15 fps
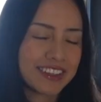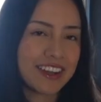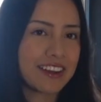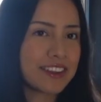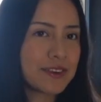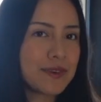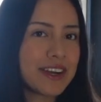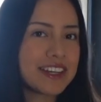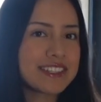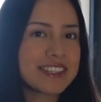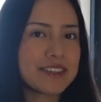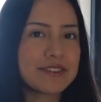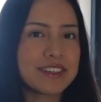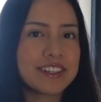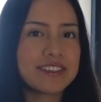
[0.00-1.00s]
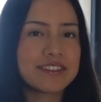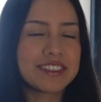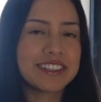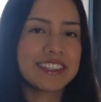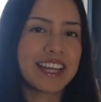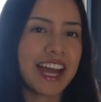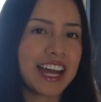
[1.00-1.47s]
Otherwise, I wouldn't
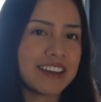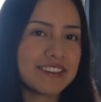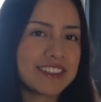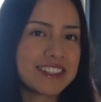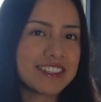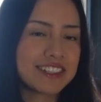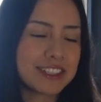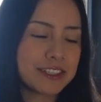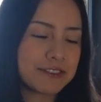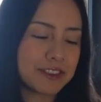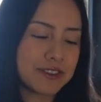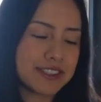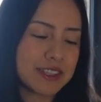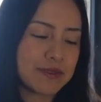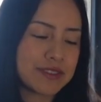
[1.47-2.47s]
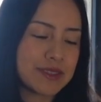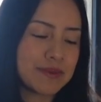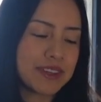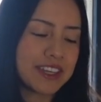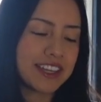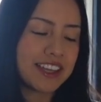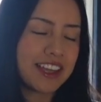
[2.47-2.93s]
really have the sugar if it was up to
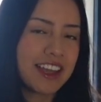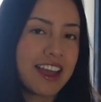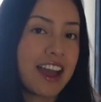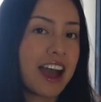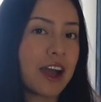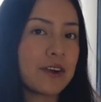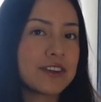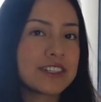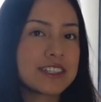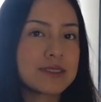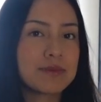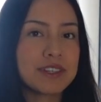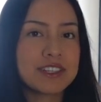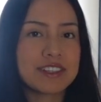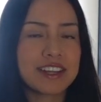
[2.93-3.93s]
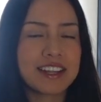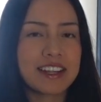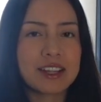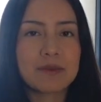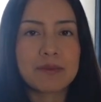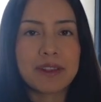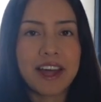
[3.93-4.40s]
me. I would just be drinking
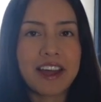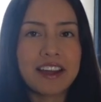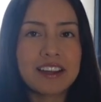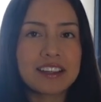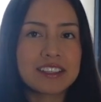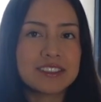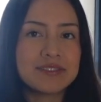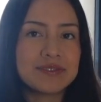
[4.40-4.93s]
it black.